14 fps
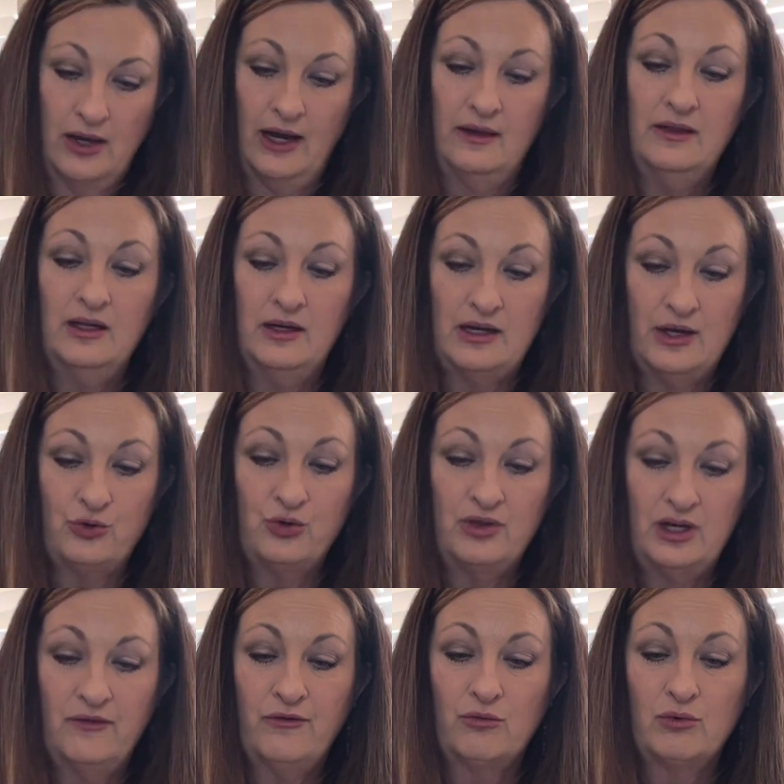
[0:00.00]
then another
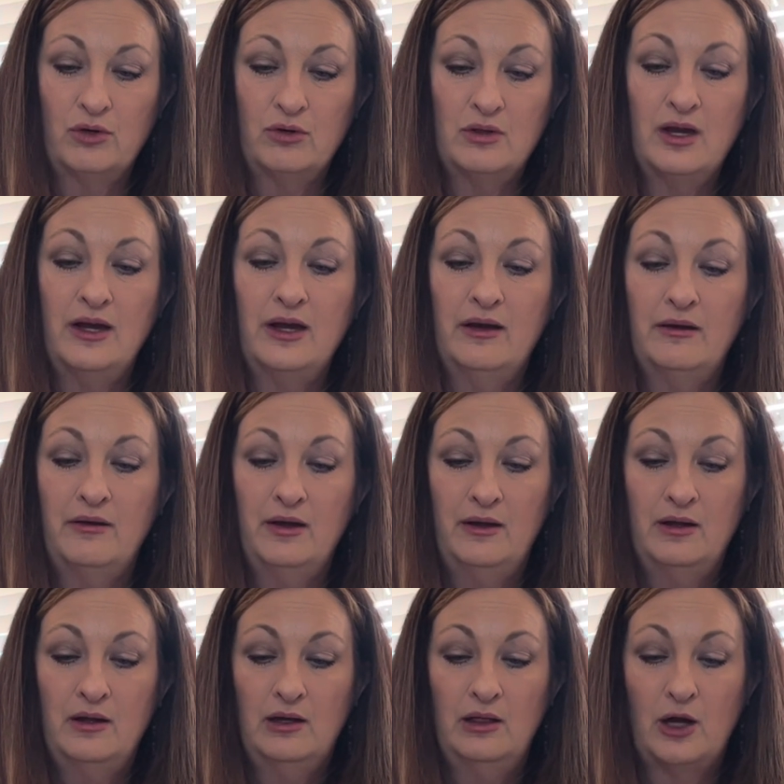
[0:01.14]
thing of arugula,
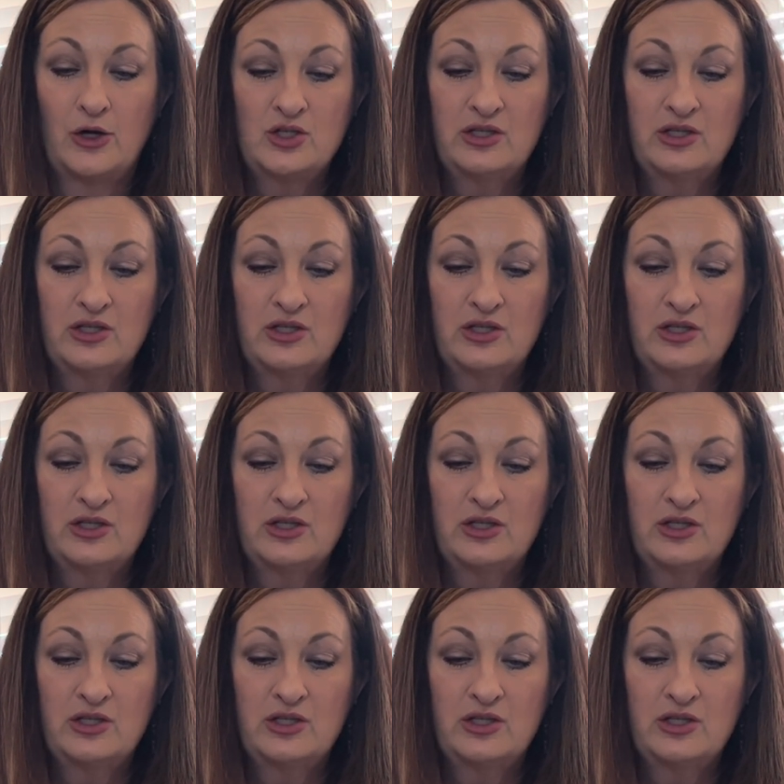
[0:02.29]
large